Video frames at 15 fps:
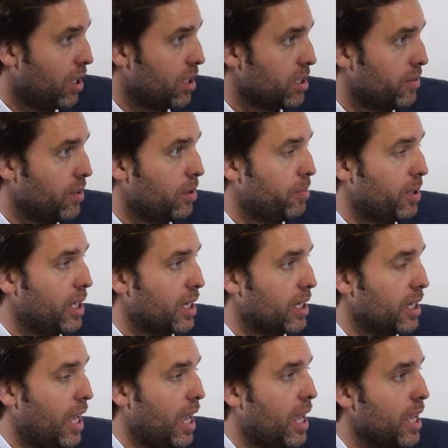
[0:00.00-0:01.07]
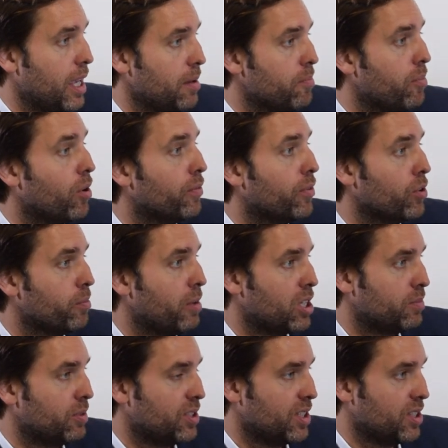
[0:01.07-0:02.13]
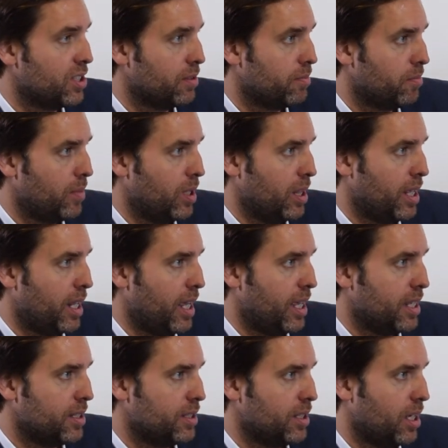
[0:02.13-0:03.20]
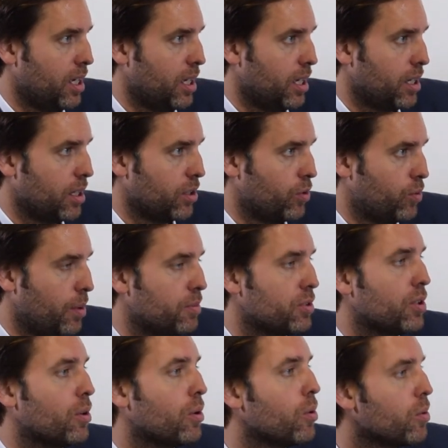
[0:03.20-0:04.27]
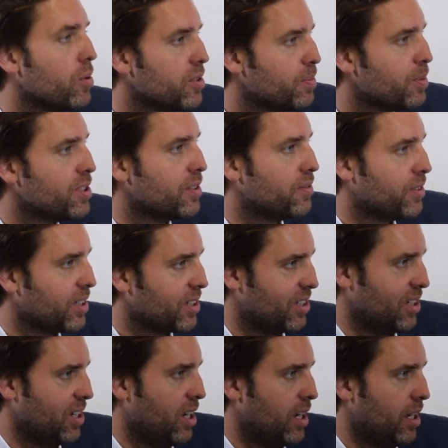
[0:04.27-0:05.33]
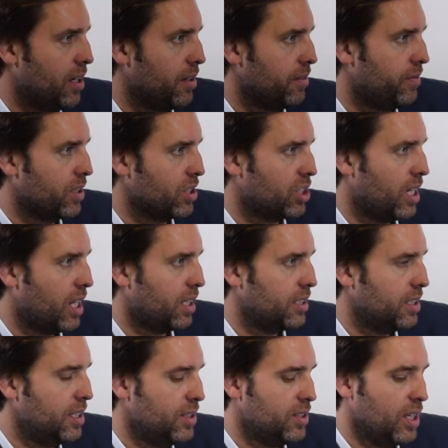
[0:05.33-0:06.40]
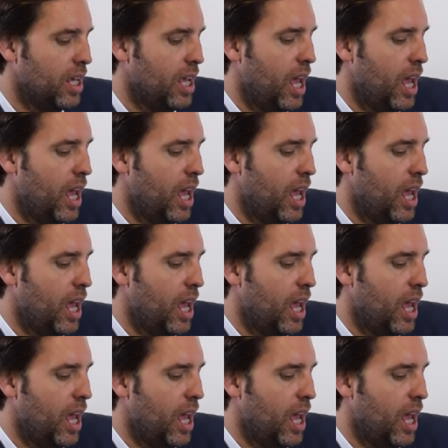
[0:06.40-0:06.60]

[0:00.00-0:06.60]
on developing a portfolio management system that has uh, crypto specific uh, functionalities.